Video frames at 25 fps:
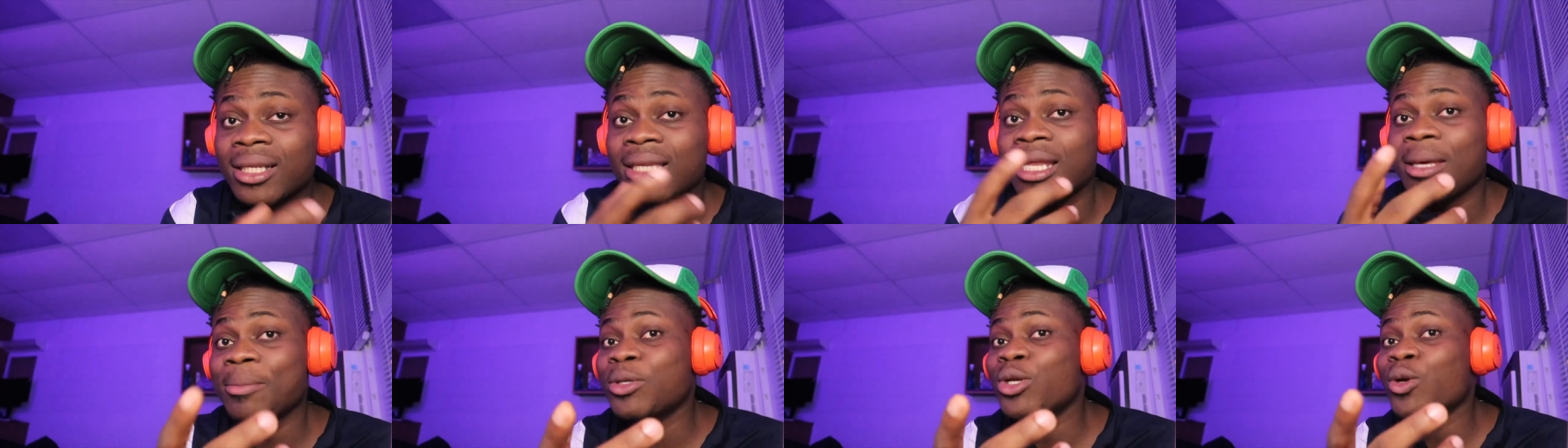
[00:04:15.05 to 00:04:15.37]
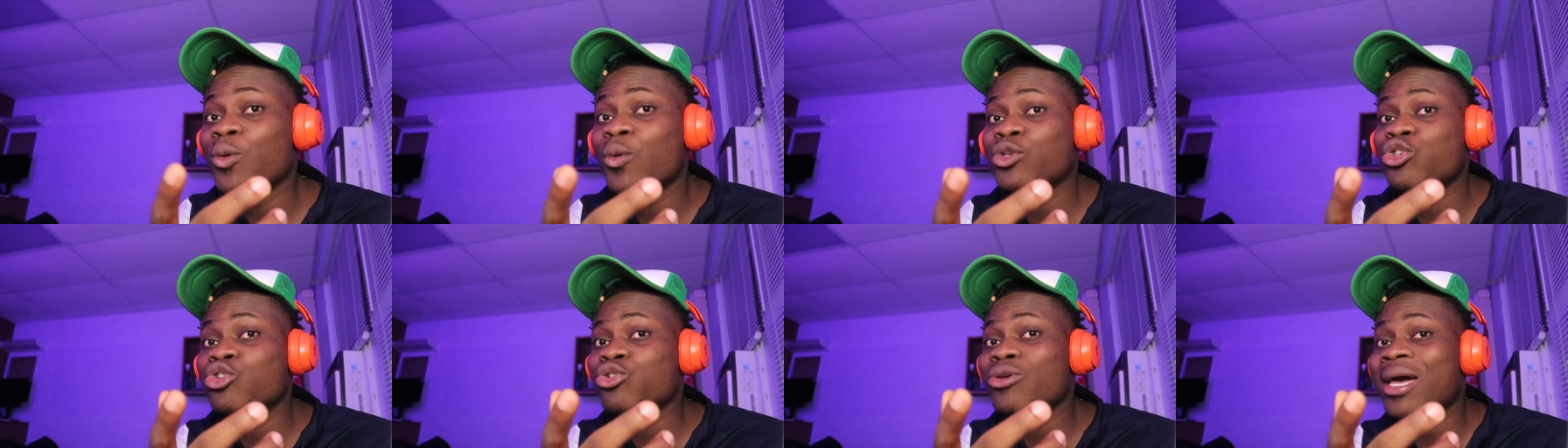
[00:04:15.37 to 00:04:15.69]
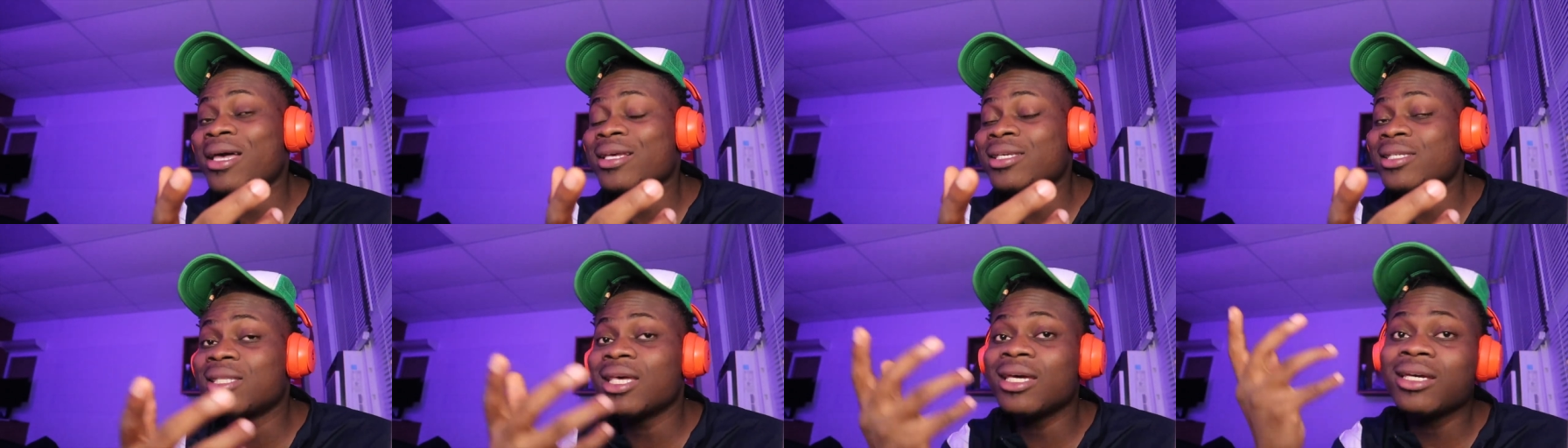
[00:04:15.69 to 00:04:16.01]
Let me know what you
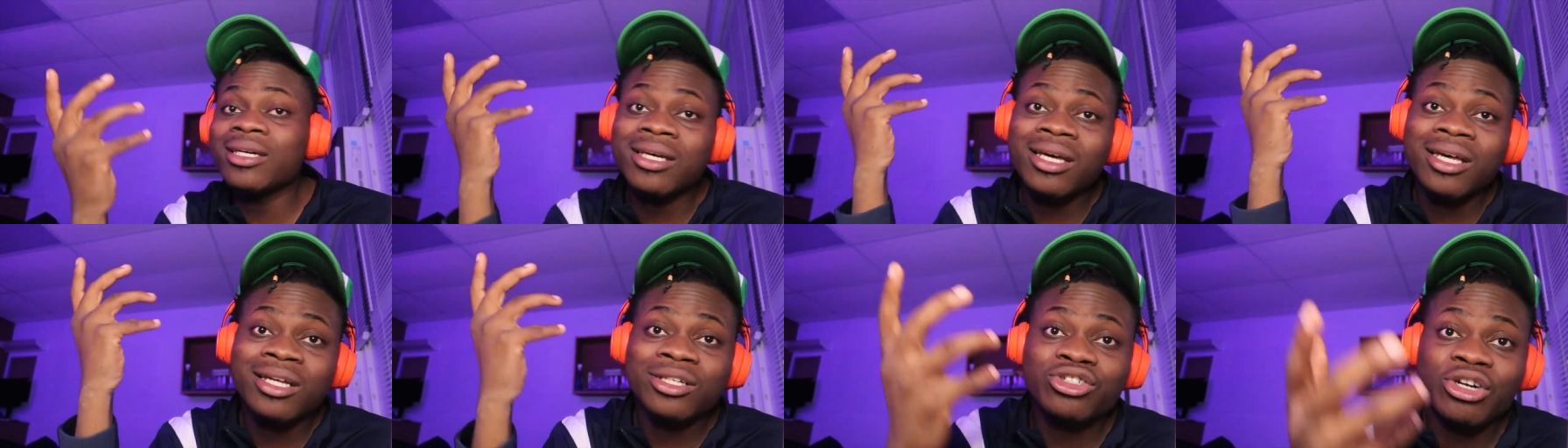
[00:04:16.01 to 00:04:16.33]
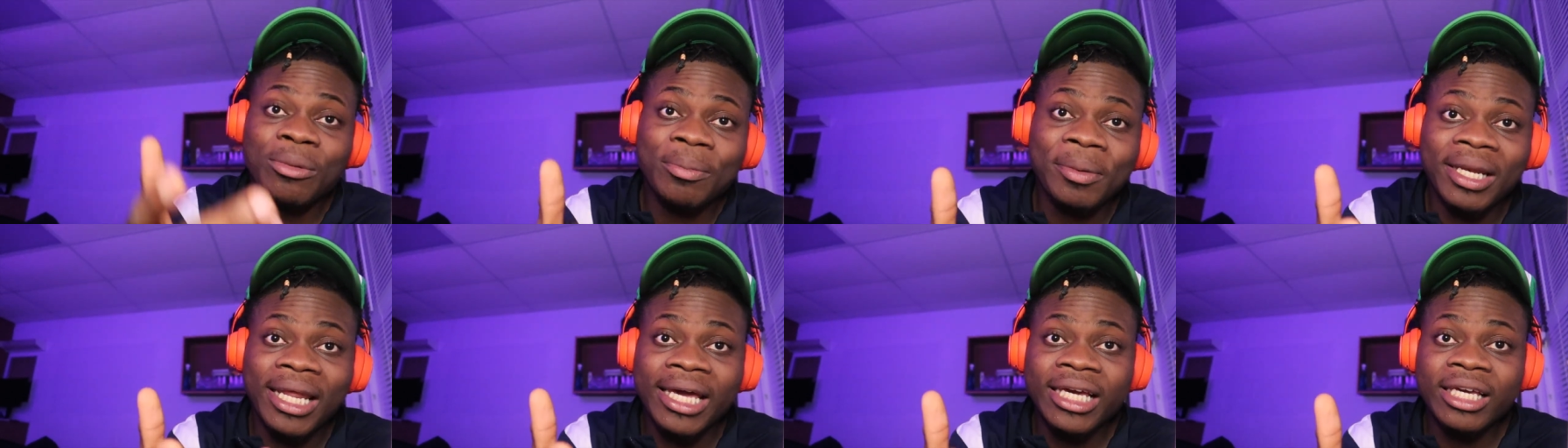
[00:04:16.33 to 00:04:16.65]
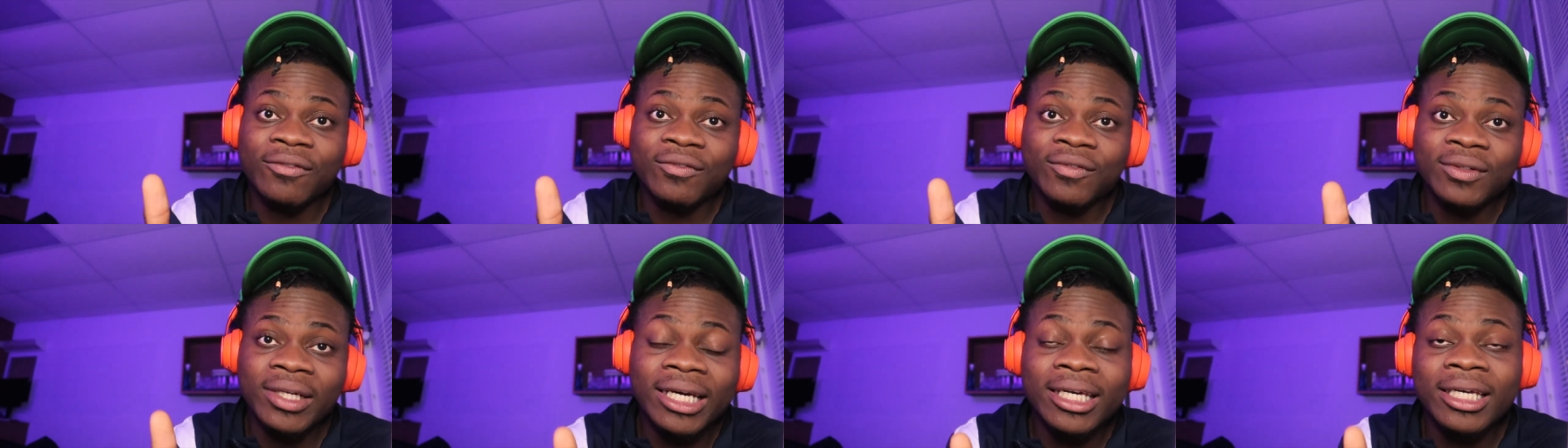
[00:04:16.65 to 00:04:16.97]
guys think. Drop a
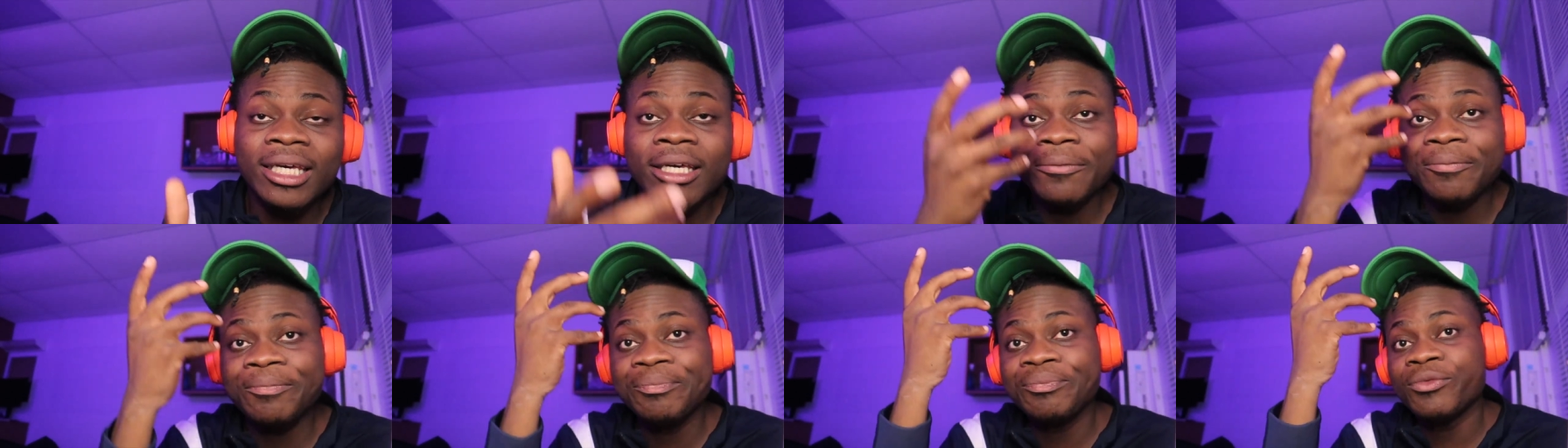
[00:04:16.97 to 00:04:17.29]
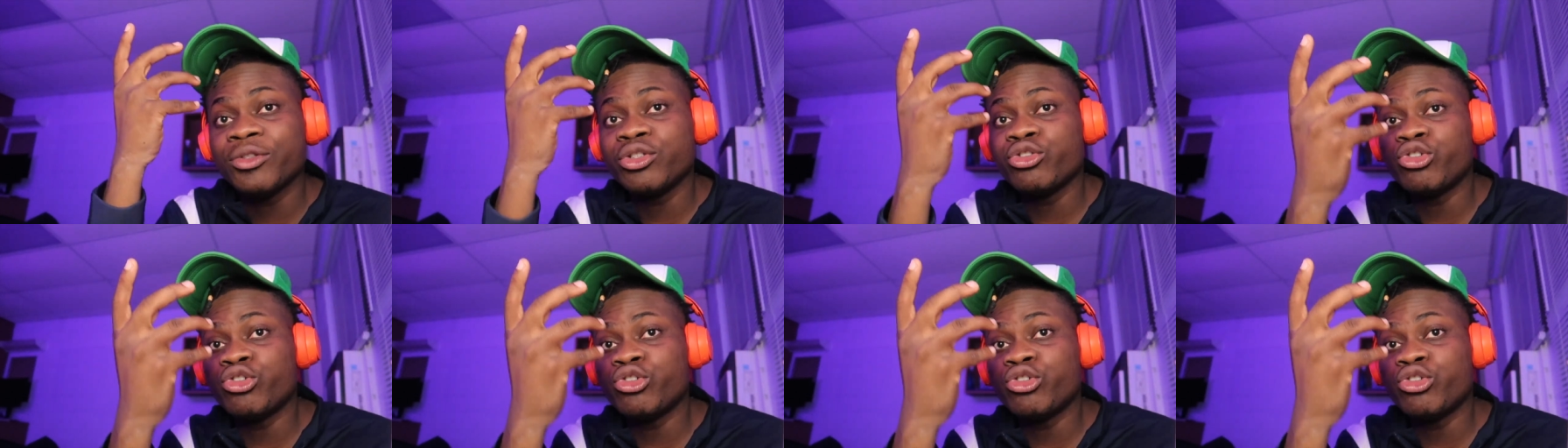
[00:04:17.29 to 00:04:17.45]
like if you like it.